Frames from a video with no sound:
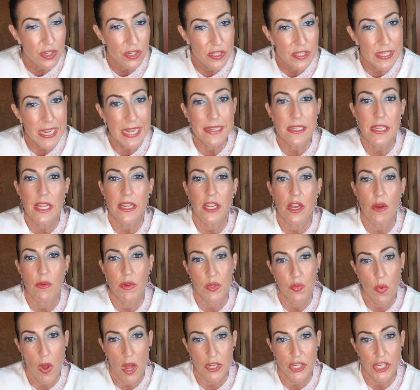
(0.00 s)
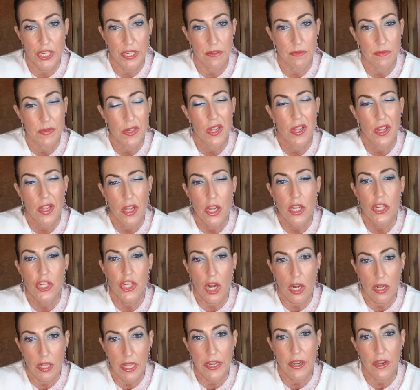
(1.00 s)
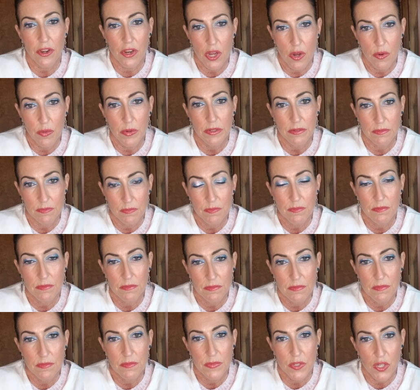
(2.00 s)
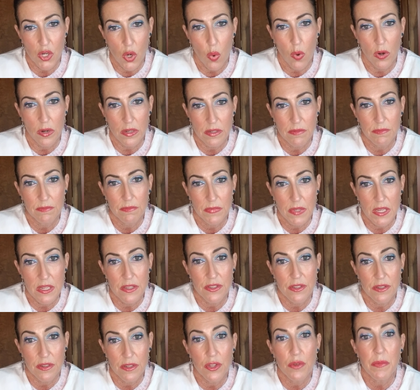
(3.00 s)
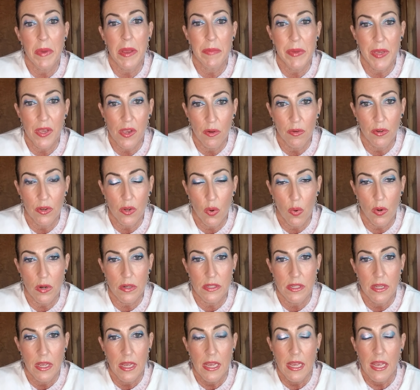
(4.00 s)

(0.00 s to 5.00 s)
Dance like no one's watching. Chart like you're going to court, because you may be going to court.